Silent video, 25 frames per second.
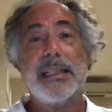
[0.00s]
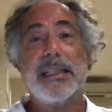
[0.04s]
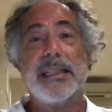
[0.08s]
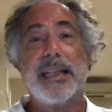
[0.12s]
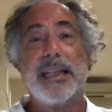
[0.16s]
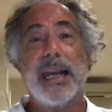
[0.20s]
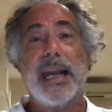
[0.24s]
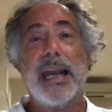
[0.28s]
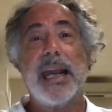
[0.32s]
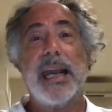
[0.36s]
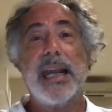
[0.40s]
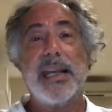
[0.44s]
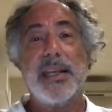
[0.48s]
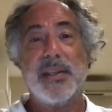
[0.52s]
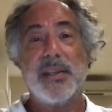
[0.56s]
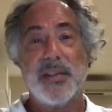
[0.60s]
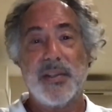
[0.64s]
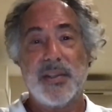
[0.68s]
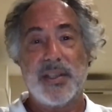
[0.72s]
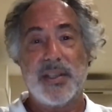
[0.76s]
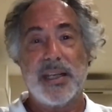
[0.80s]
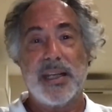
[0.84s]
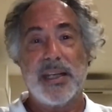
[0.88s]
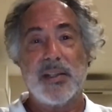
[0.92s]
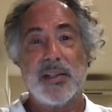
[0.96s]

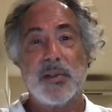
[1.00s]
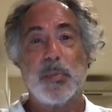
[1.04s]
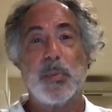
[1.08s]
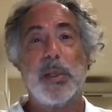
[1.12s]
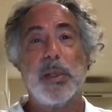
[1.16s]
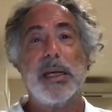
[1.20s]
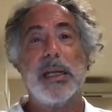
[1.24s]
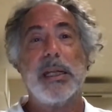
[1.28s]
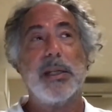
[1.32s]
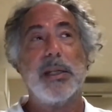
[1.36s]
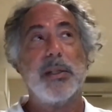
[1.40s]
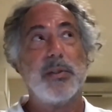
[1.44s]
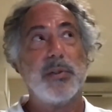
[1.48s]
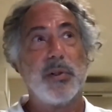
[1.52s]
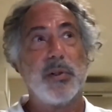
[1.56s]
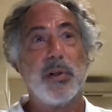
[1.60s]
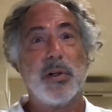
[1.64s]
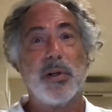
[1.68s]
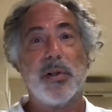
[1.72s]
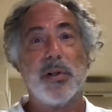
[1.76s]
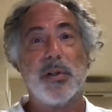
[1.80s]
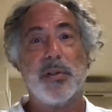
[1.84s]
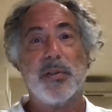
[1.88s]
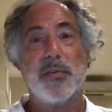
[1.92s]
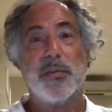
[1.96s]
days explaining to
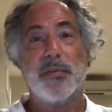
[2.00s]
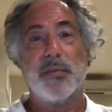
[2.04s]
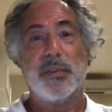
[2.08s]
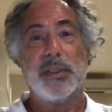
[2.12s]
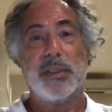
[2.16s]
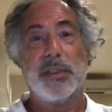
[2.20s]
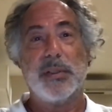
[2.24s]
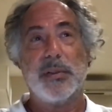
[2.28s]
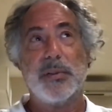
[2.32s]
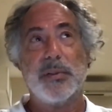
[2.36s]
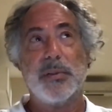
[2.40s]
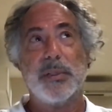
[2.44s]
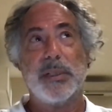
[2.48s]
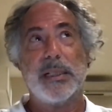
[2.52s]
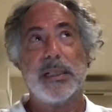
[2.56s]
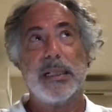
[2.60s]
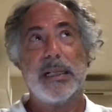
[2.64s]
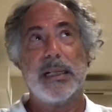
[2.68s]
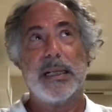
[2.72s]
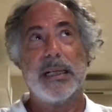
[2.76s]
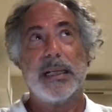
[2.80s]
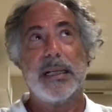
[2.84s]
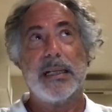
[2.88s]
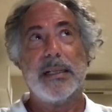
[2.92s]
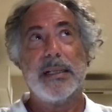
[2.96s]
all of
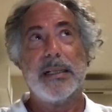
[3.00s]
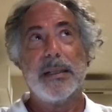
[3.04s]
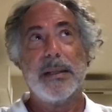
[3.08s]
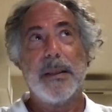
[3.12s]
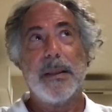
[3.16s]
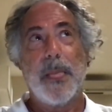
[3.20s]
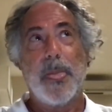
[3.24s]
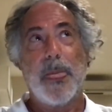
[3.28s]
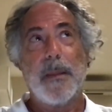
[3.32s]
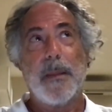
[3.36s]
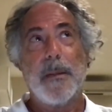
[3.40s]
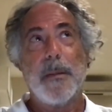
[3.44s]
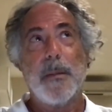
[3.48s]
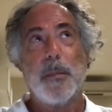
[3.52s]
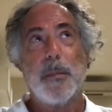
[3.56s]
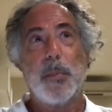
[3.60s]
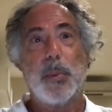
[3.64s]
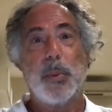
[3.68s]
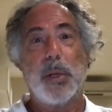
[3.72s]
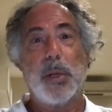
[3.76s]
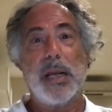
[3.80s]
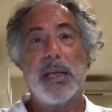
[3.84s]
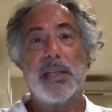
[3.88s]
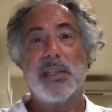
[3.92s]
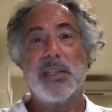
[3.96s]
you
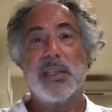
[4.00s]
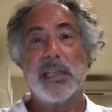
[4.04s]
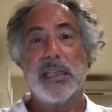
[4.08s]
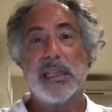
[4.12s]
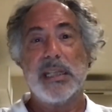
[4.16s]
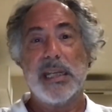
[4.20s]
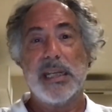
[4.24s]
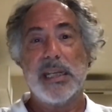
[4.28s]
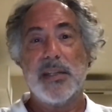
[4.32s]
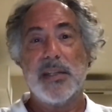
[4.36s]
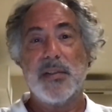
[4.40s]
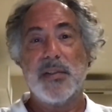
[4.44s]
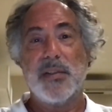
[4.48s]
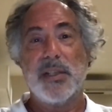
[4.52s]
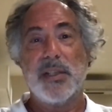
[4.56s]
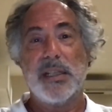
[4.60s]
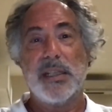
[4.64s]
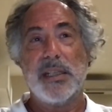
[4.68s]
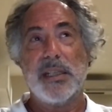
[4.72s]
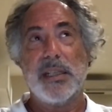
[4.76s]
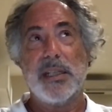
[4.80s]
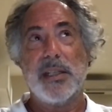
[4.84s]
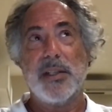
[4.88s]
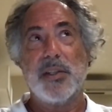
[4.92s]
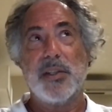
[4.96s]
precedents
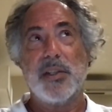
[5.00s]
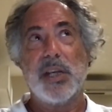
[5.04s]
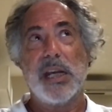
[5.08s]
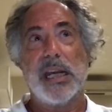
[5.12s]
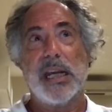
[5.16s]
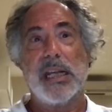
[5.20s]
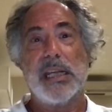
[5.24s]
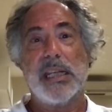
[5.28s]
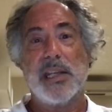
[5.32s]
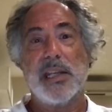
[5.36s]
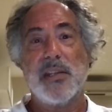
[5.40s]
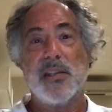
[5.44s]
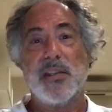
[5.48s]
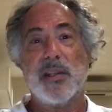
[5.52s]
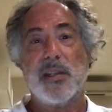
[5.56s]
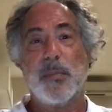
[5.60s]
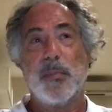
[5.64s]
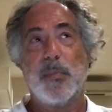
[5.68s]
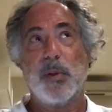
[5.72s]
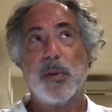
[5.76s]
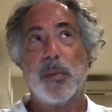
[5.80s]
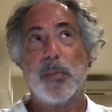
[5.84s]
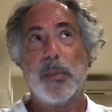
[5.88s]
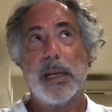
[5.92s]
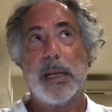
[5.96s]
in the Chinese
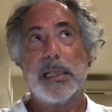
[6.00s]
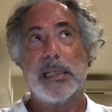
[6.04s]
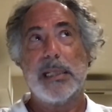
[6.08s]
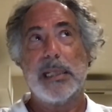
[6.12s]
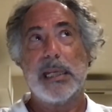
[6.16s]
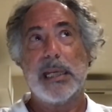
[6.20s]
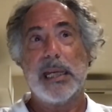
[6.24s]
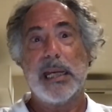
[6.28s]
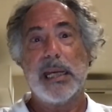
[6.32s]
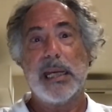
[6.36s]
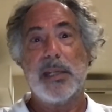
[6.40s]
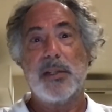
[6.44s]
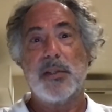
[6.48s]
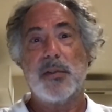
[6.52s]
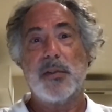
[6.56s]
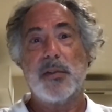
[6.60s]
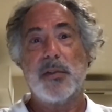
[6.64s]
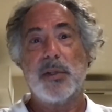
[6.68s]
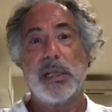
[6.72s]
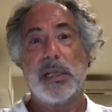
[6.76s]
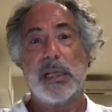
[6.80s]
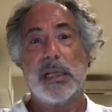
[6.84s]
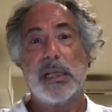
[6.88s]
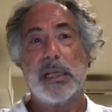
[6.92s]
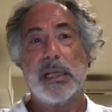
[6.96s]
diplomatic
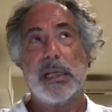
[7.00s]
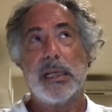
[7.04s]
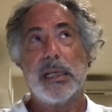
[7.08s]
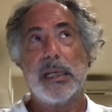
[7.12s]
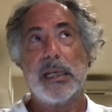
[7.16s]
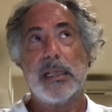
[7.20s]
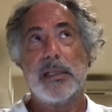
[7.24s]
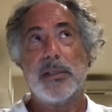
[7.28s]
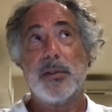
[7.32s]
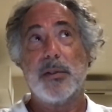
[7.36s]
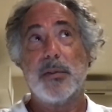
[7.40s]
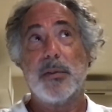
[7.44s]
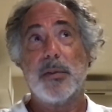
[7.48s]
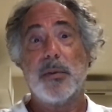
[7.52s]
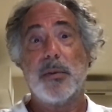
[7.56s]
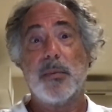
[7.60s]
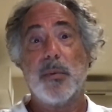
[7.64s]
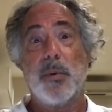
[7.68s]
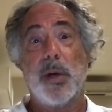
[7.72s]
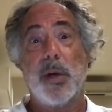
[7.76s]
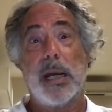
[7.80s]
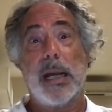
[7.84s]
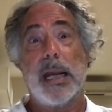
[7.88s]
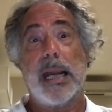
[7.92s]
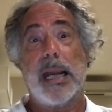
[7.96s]
history to
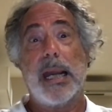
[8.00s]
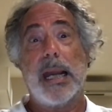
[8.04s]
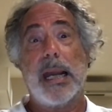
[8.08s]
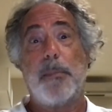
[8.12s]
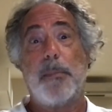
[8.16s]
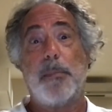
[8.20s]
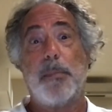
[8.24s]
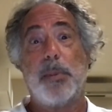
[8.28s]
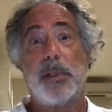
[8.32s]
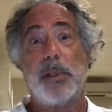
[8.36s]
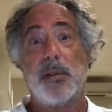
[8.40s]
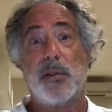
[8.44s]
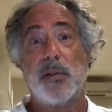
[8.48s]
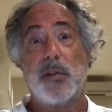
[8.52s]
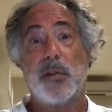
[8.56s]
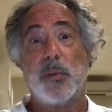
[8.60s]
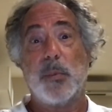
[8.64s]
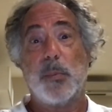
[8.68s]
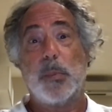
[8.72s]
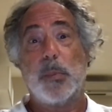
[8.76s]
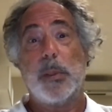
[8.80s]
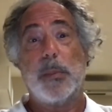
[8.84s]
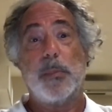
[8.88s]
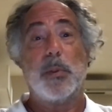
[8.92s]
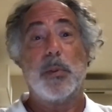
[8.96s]
what happens to
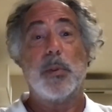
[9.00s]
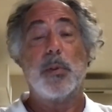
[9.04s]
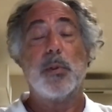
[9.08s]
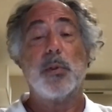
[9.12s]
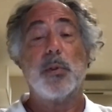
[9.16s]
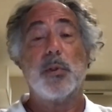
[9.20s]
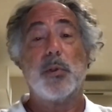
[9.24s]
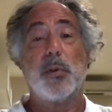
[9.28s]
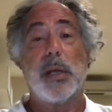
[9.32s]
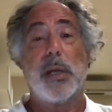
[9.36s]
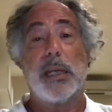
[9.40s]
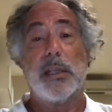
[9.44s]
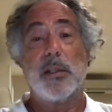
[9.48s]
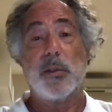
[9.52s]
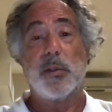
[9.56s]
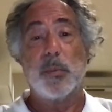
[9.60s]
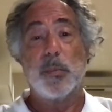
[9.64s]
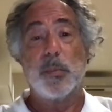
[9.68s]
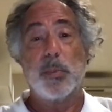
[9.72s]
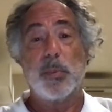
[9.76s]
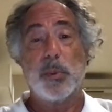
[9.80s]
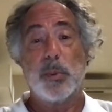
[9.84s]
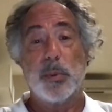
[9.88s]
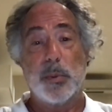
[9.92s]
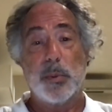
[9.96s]
people who try to
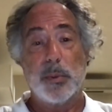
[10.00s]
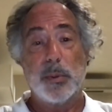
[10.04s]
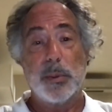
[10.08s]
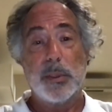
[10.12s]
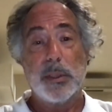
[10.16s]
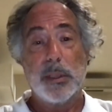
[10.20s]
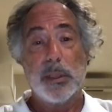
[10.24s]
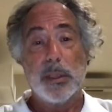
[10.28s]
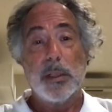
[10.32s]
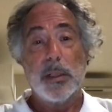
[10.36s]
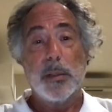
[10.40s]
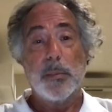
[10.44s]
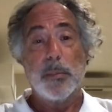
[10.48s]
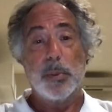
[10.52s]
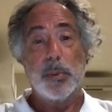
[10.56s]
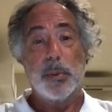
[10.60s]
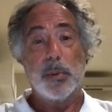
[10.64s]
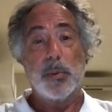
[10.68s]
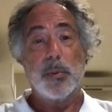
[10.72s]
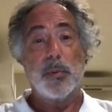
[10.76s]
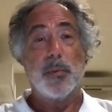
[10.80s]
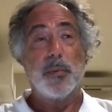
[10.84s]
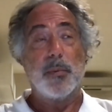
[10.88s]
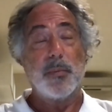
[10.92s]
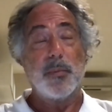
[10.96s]

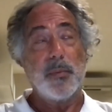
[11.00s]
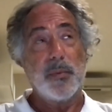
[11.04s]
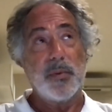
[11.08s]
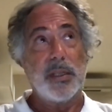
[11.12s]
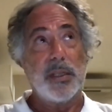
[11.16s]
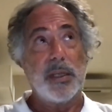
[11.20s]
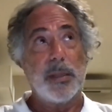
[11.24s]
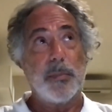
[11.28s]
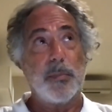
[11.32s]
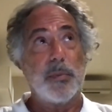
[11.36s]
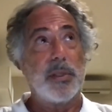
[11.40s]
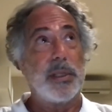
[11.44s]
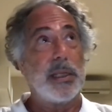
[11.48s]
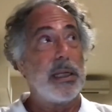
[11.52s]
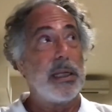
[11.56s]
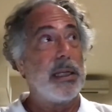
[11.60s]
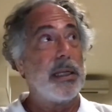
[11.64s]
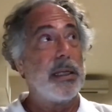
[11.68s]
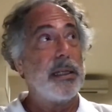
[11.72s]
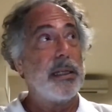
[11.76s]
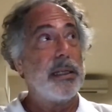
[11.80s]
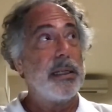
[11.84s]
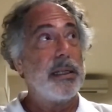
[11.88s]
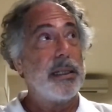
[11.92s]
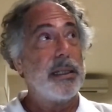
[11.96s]
pull something
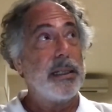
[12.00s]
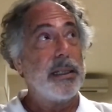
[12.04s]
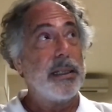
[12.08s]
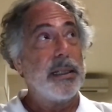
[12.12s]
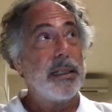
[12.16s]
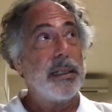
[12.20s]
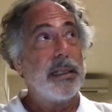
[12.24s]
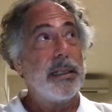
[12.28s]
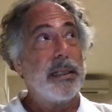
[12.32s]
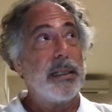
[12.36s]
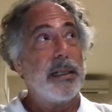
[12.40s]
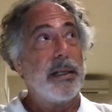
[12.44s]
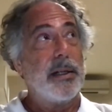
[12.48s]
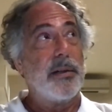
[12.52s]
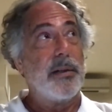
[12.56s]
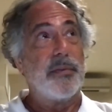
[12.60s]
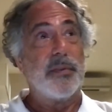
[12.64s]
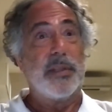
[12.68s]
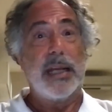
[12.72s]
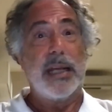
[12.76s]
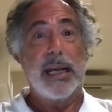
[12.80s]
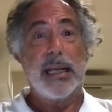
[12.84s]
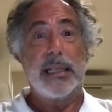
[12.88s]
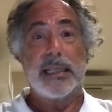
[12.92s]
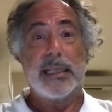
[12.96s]
of
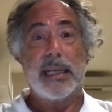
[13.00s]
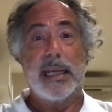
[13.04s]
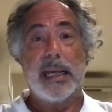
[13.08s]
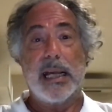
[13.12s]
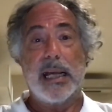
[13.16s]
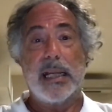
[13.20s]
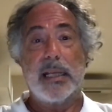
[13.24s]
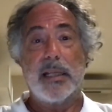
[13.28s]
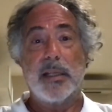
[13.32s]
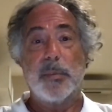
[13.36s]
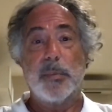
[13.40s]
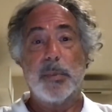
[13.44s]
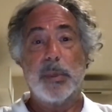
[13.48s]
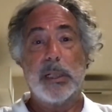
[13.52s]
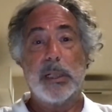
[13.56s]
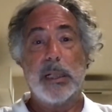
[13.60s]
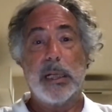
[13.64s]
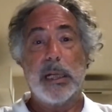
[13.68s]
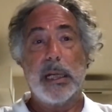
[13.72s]
that caliber.